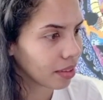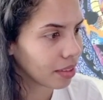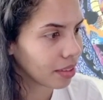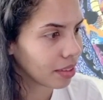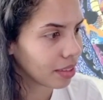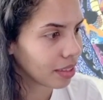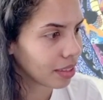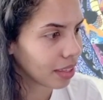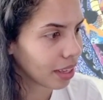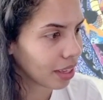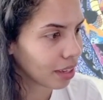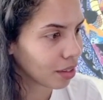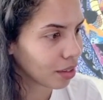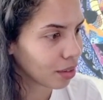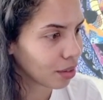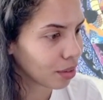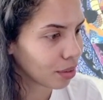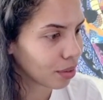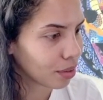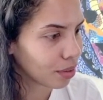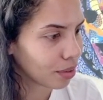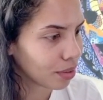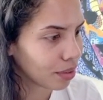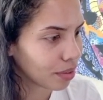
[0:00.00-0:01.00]

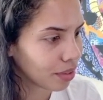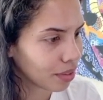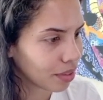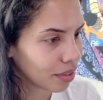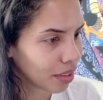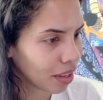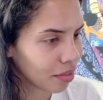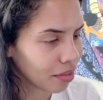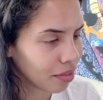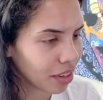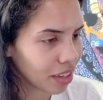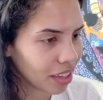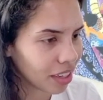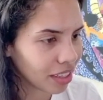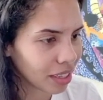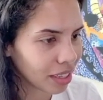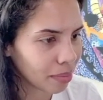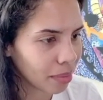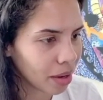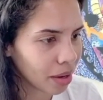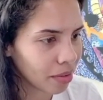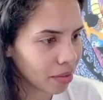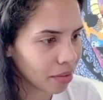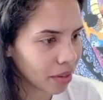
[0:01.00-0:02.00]
Senku. I forget his
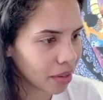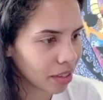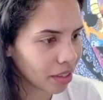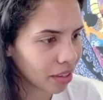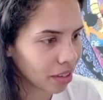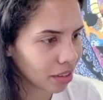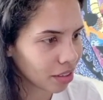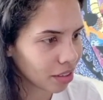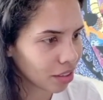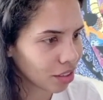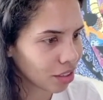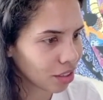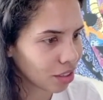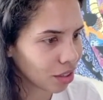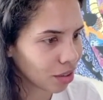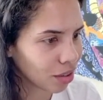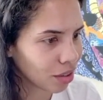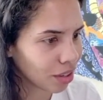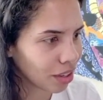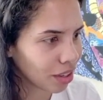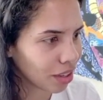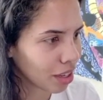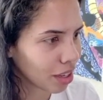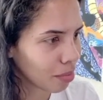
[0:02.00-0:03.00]
name. I haven't read Dr.
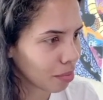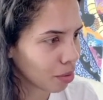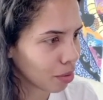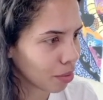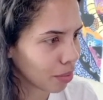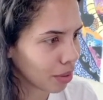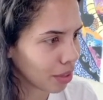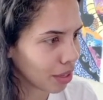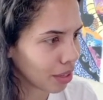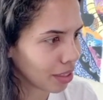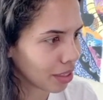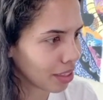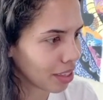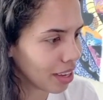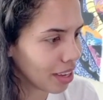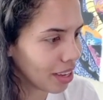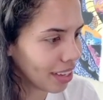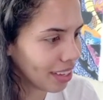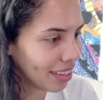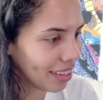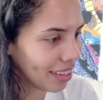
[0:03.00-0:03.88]
Stone in a couple weeks.